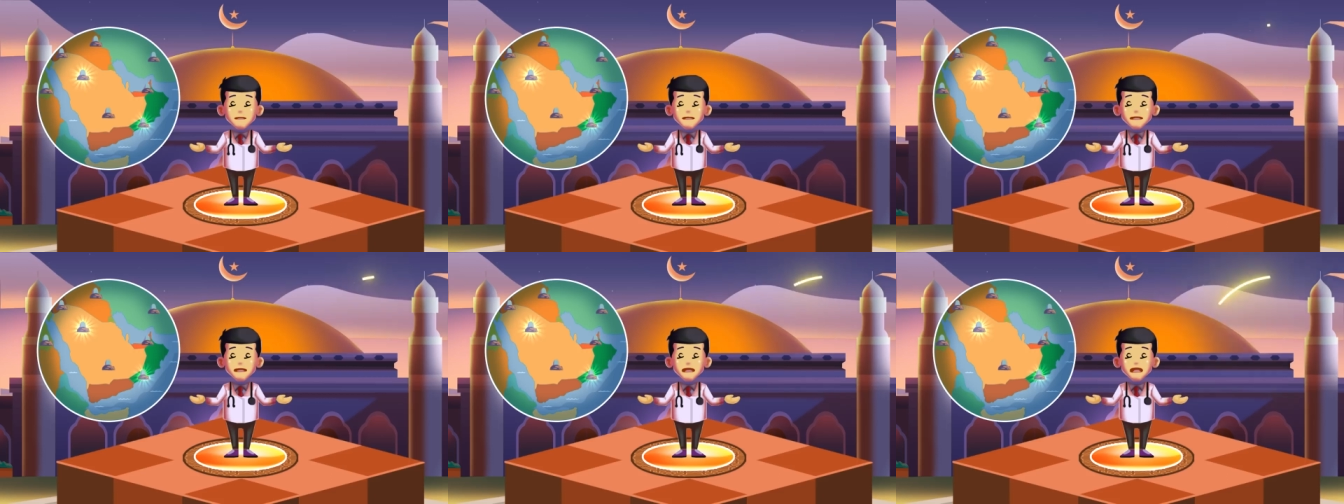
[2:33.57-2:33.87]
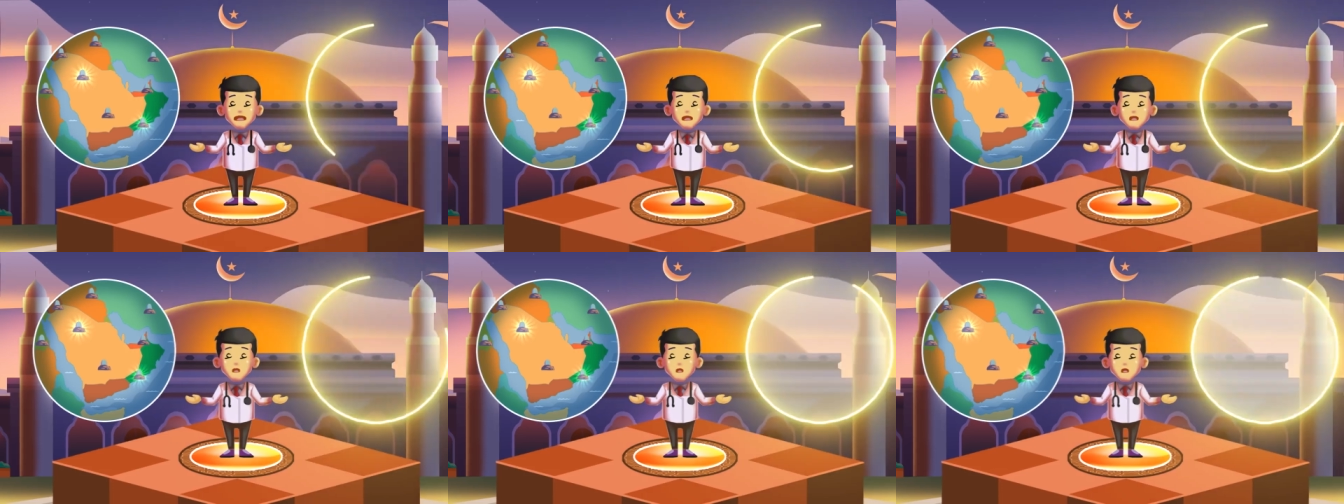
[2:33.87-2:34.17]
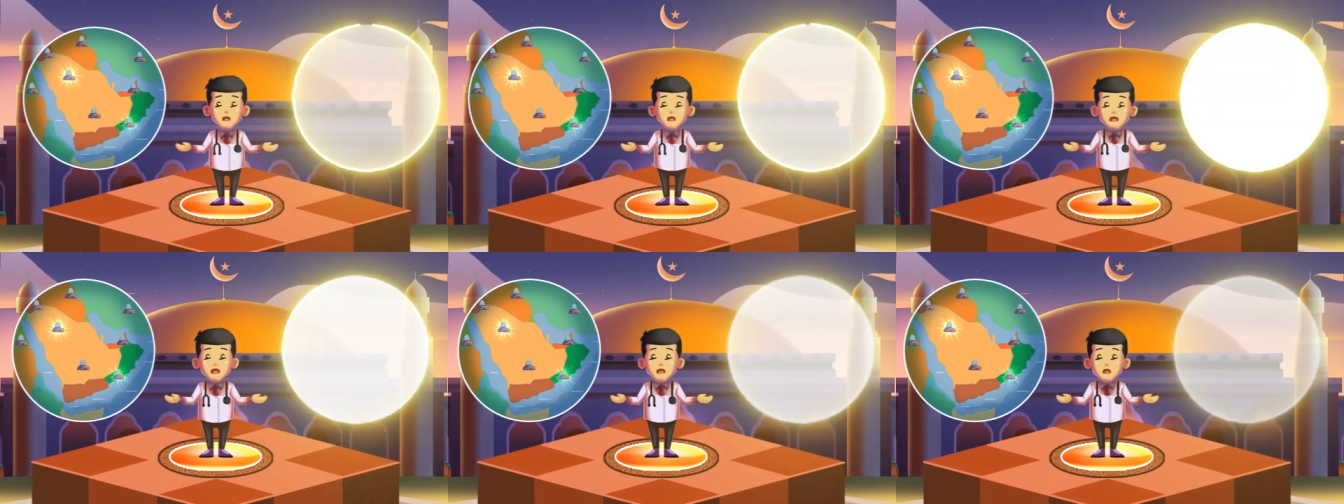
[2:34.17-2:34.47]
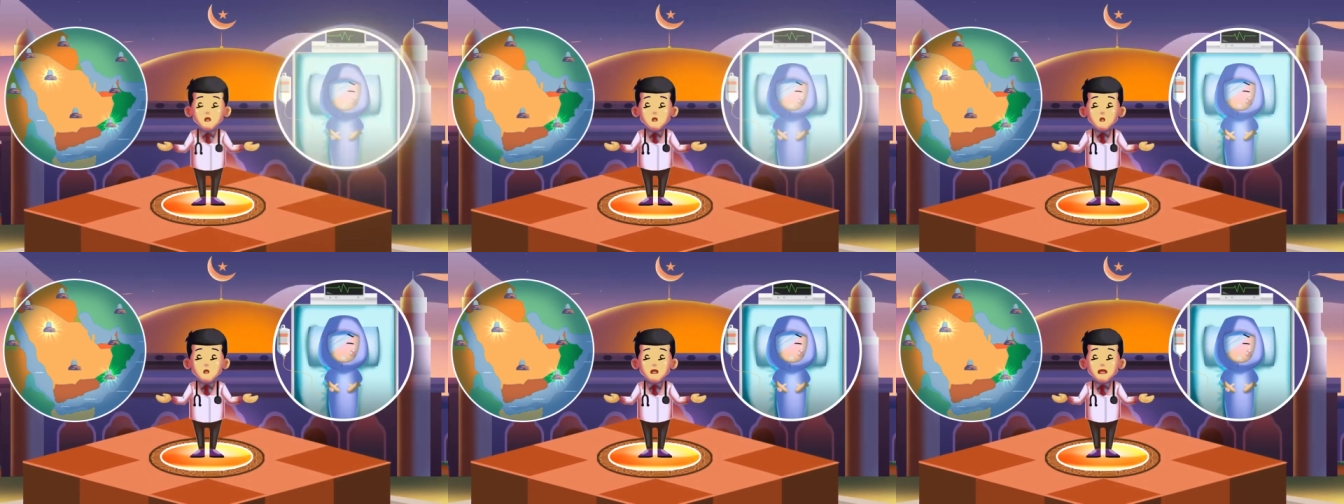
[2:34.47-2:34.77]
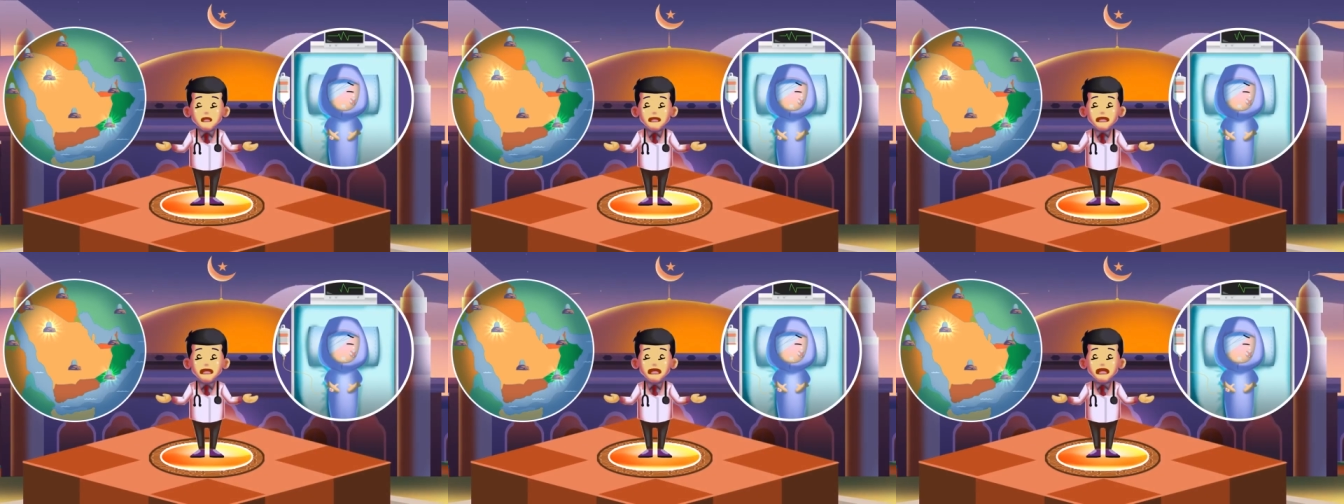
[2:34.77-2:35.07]
And he said a girl
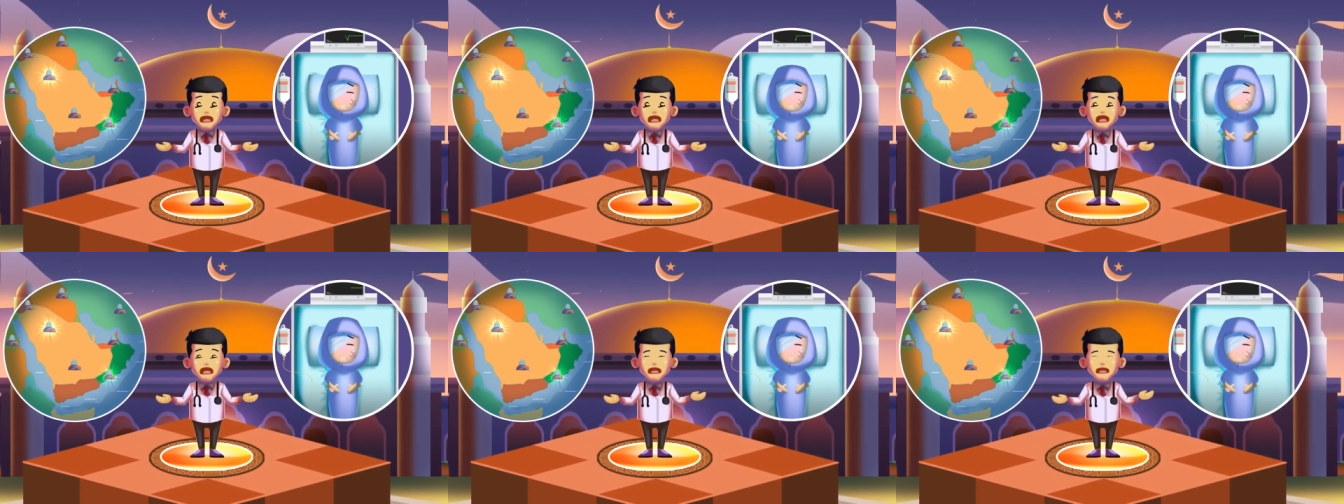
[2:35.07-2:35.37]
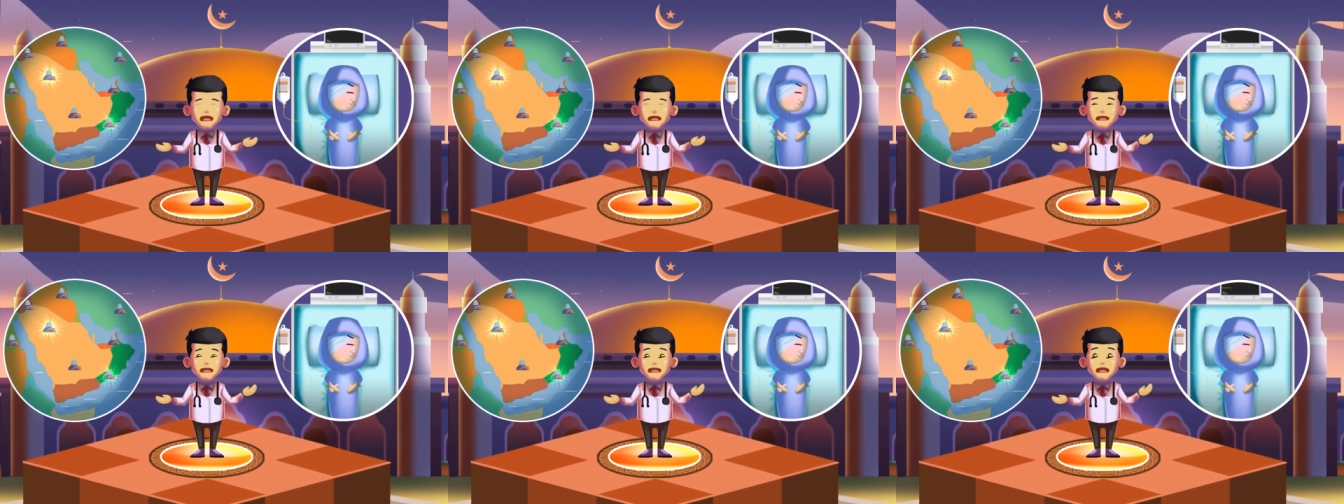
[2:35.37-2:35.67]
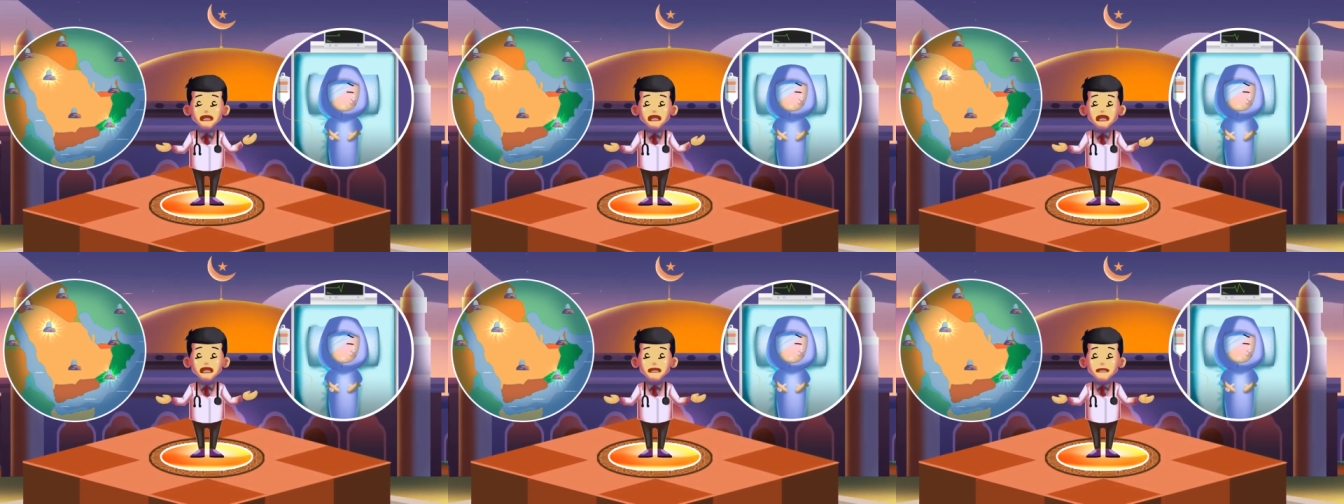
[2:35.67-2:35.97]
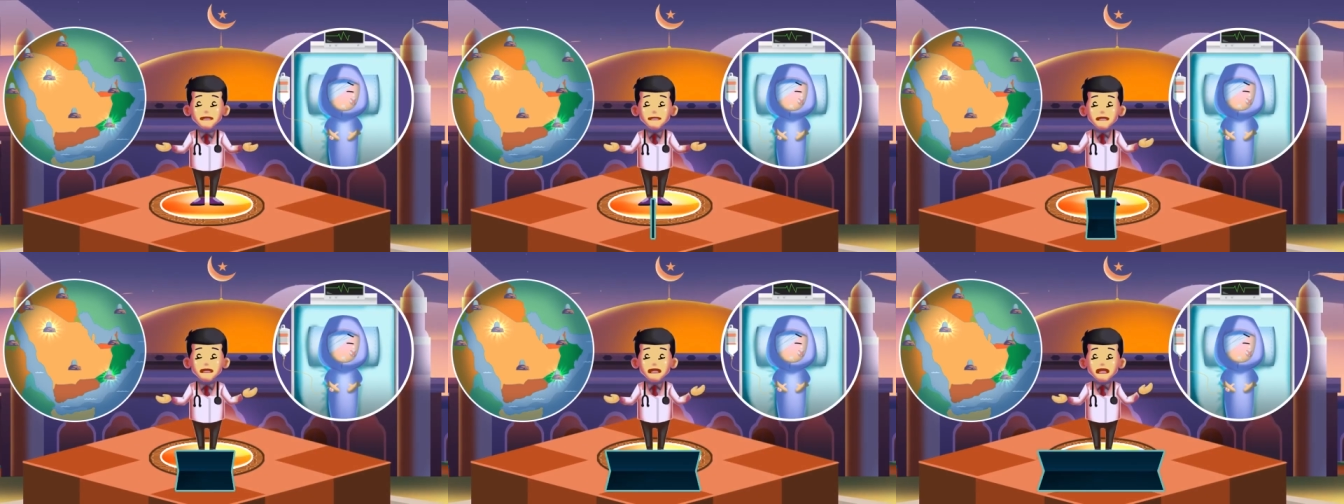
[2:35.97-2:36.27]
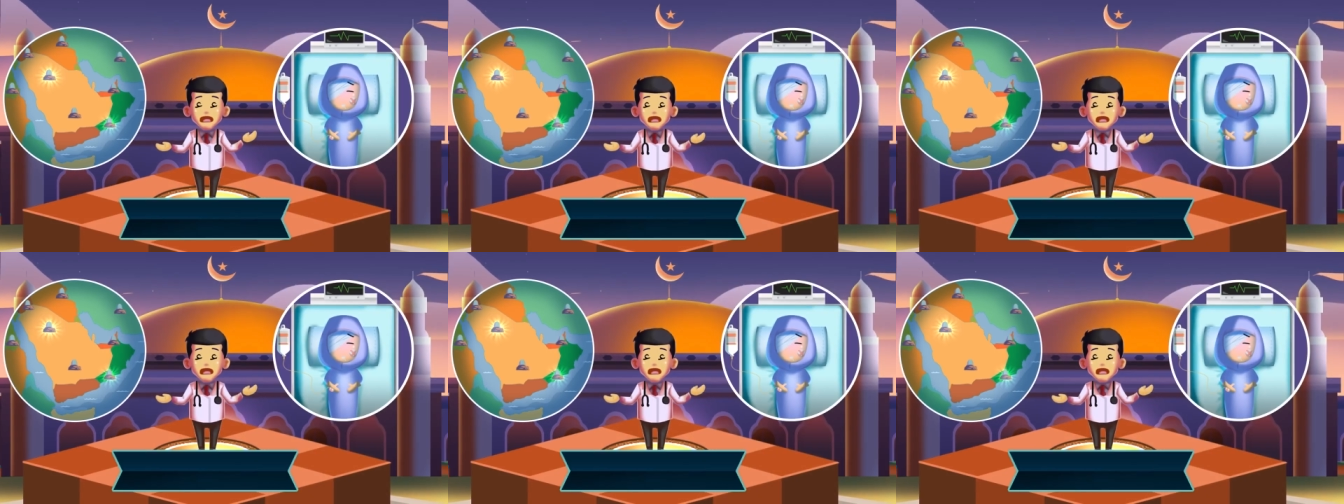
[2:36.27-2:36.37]
who was an accident victim,